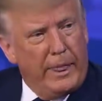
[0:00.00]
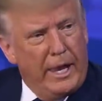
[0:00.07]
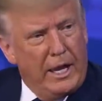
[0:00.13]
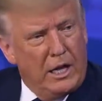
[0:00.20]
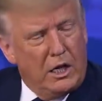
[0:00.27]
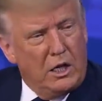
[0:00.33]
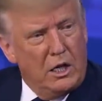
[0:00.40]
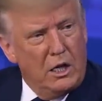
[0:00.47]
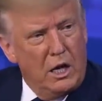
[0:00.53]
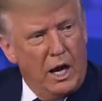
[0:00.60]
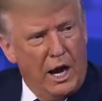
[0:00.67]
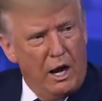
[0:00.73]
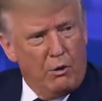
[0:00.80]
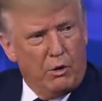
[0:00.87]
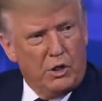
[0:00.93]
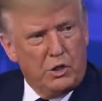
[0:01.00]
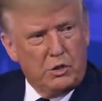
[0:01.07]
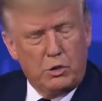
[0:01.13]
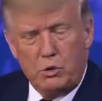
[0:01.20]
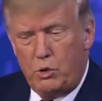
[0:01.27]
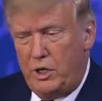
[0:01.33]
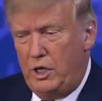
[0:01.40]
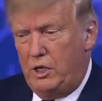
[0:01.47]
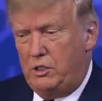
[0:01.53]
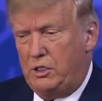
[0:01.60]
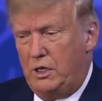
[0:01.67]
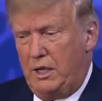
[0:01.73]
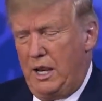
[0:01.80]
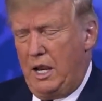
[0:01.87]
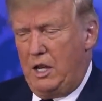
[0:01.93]
And Harris, who he
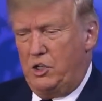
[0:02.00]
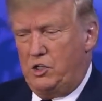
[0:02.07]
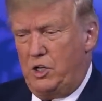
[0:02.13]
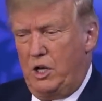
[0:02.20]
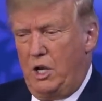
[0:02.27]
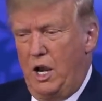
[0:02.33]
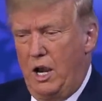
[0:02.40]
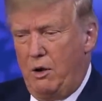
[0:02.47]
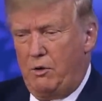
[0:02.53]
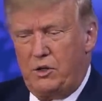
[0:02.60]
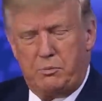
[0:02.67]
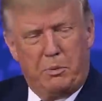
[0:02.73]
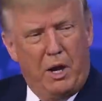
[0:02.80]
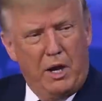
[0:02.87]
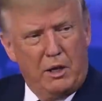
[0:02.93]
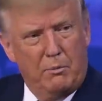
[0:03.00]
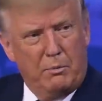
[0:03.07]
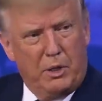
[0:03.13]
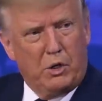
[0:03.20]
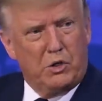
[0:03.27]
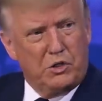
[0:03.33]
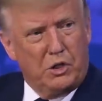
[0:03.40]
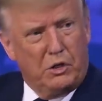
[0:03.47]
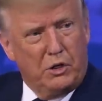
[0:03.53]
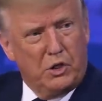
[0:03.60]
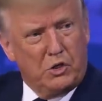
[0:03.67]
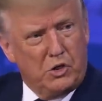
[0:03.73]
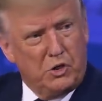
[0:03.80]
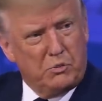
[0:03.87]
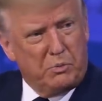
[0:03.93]
today said Harris Biden because he
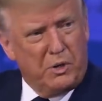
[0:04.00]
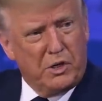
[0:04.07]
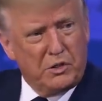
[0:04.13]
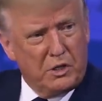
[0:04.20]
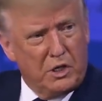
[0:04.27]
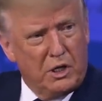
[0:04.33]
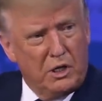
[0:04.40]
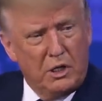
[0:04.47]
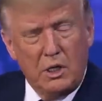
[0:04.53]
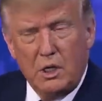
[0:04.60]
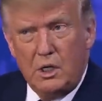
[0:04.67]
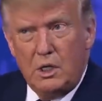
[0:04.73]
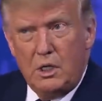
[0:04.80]
thinks she's president,